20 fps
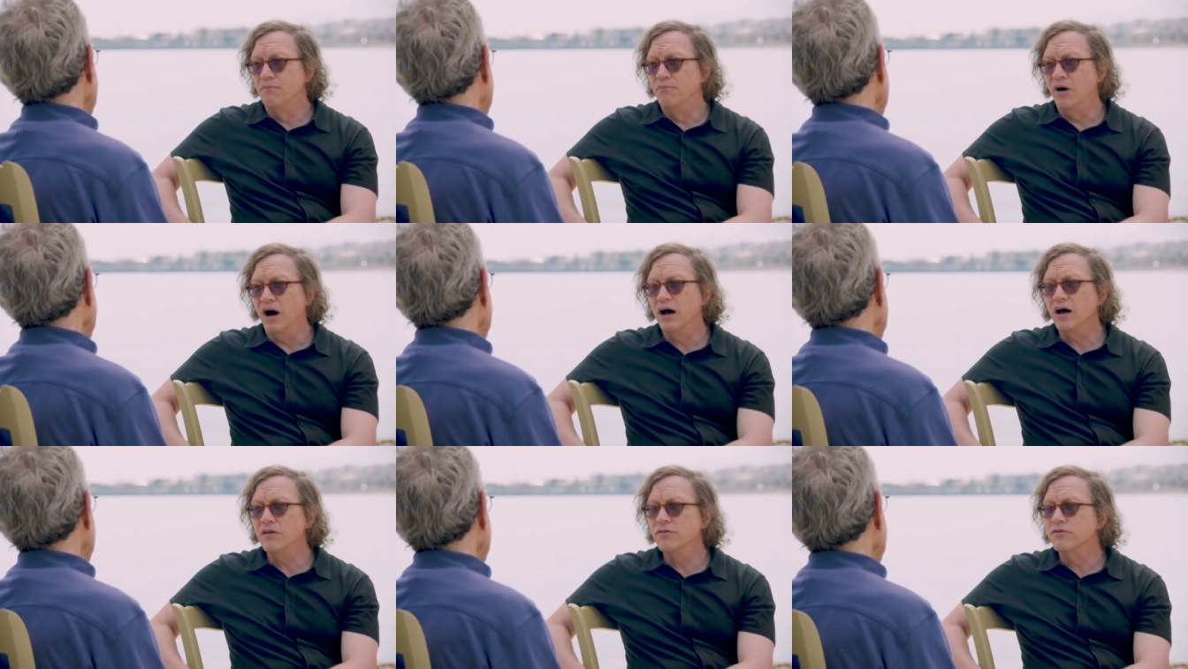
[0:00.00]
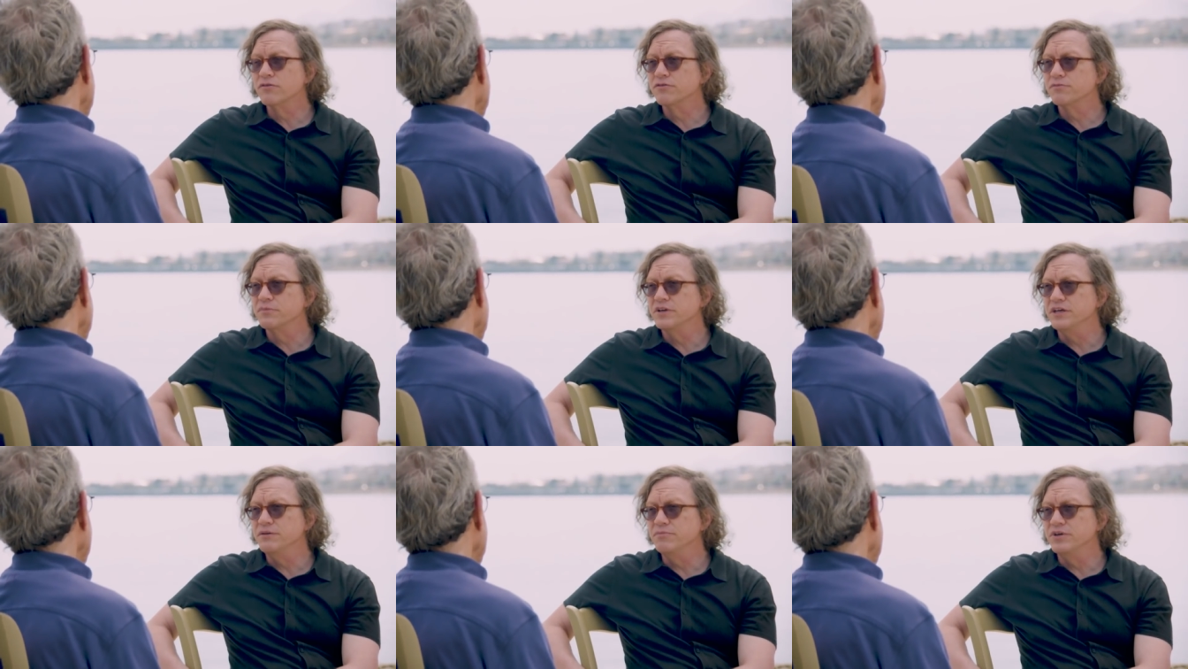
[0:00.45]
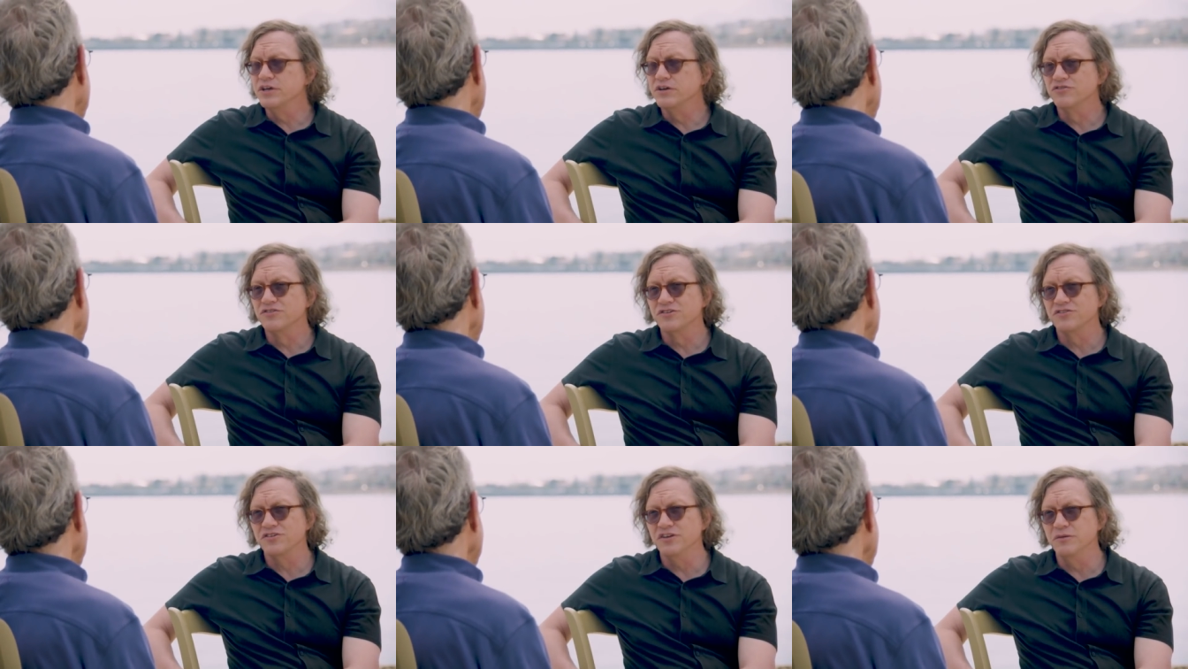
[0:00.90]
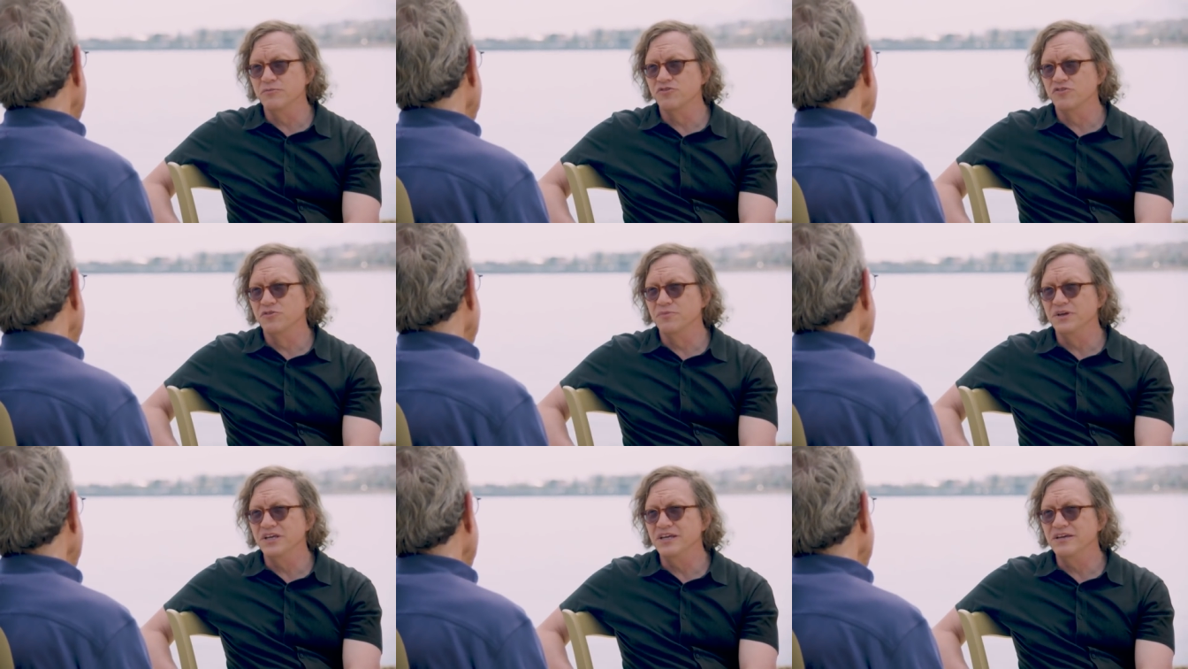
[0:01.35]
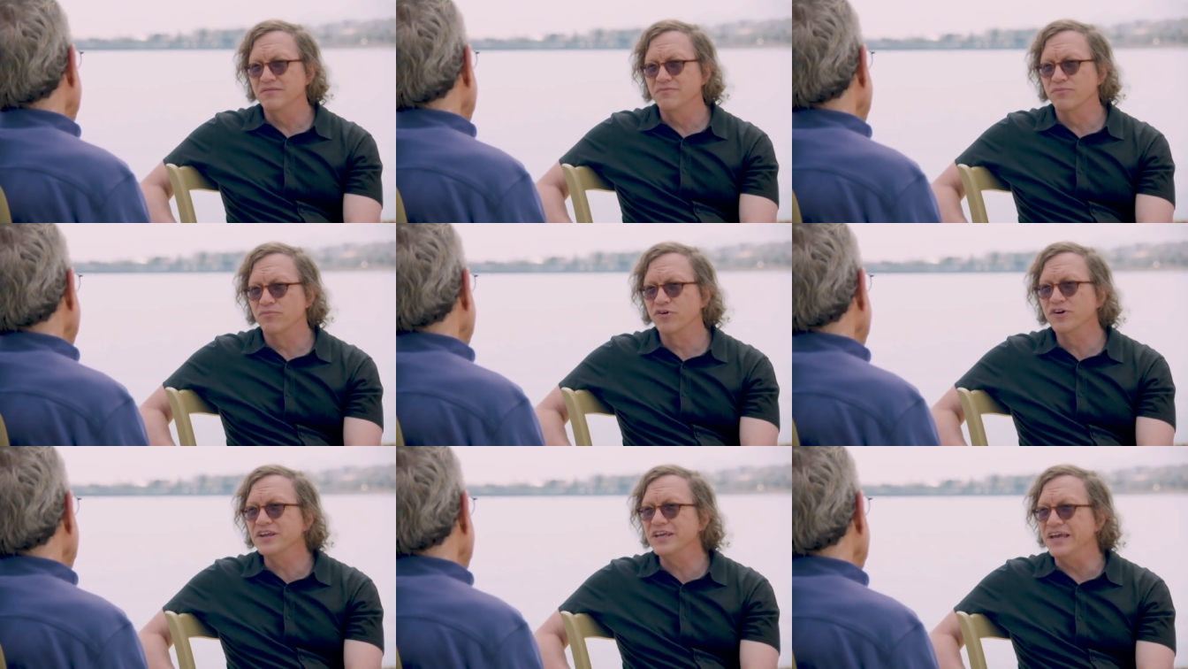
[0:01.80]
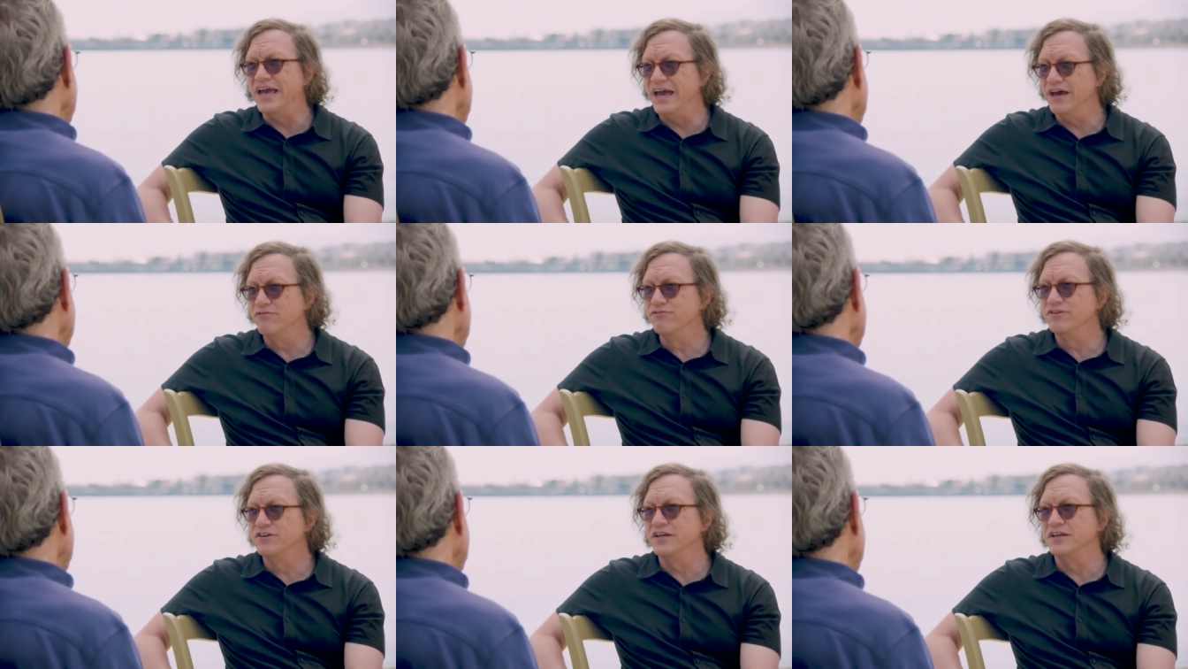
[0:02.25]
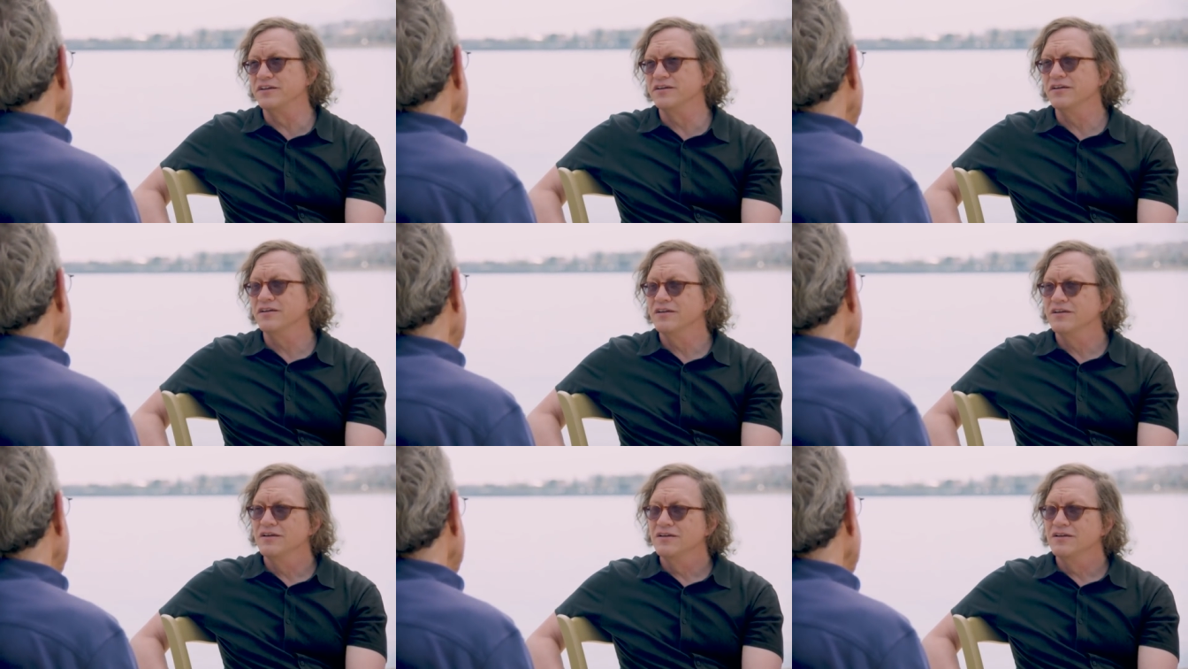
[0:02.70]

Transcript: bothered me, because it seems to me pretty evident